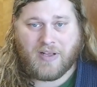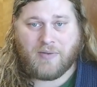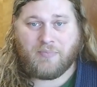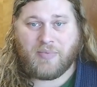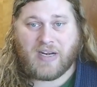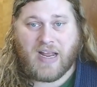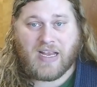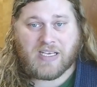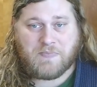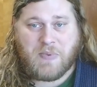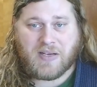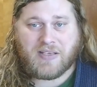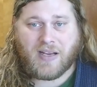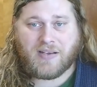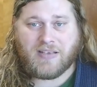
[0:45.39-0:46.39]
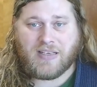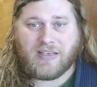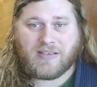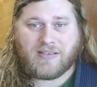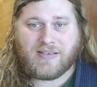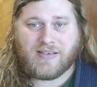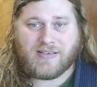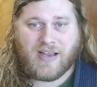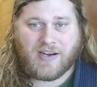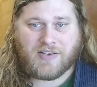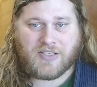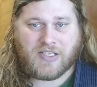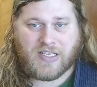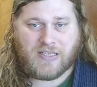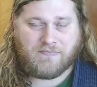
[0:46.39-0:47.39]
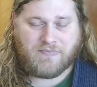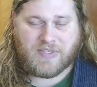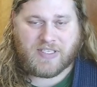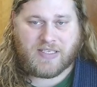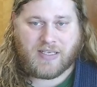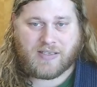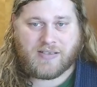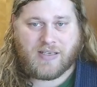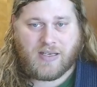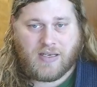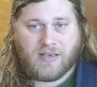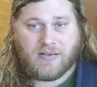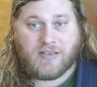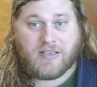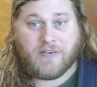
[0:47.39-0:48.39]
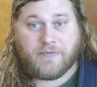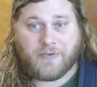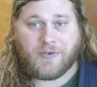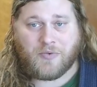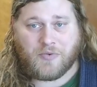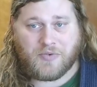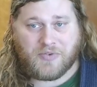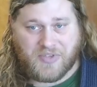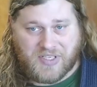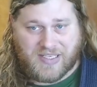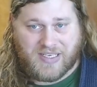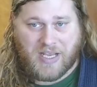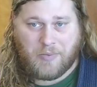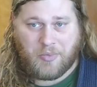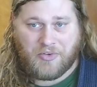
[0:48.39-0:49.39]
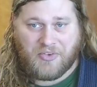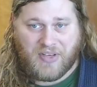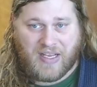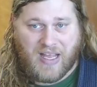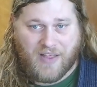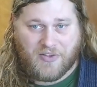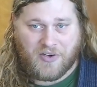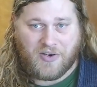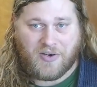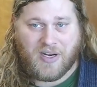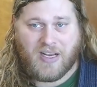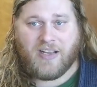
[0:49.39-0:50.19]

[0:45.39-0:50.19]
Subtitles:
but aspect techniques is actually 16 different rules stapled together,